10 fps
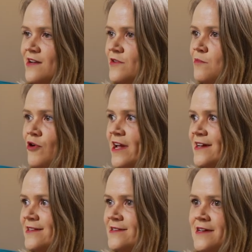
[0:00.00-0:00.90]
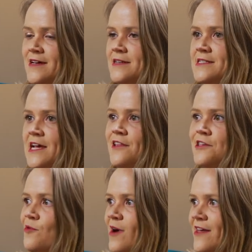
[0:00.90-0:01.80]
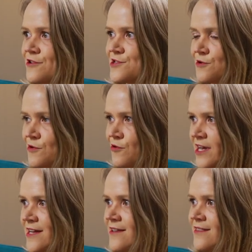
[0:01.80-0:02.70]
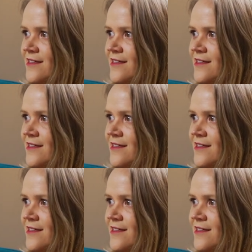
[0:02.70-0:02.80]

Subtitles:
of a brand telling you why they're so great,